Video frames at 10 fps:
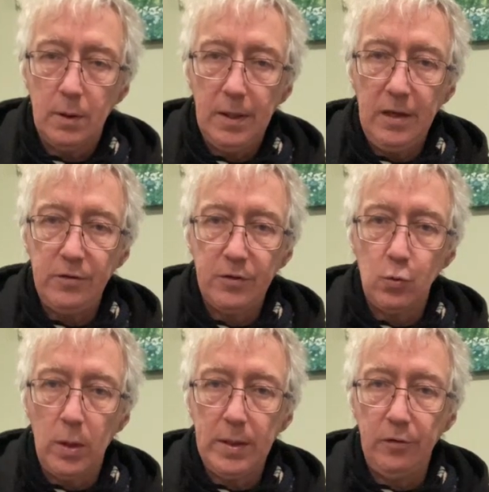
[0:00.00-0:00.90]
Easiest
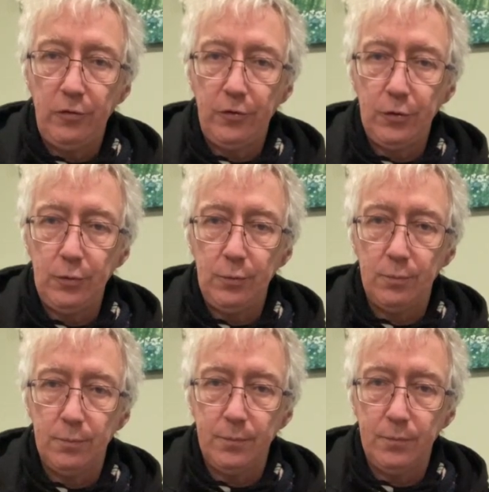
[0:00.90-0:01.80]
way is to
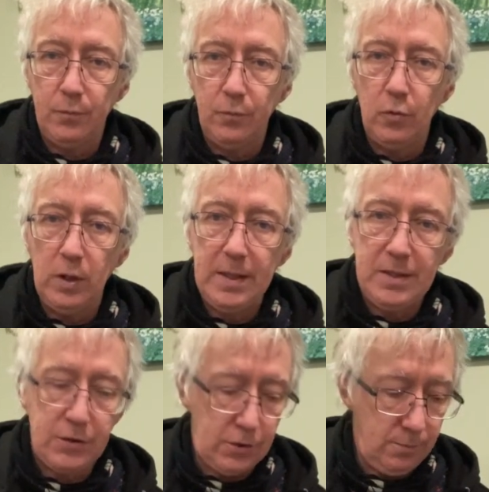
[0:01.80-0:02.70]

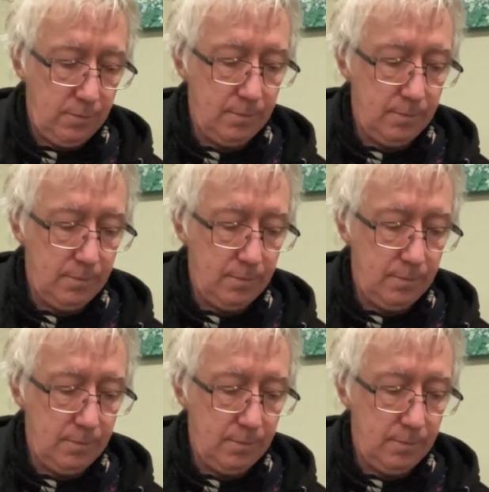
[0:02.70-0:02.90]
release.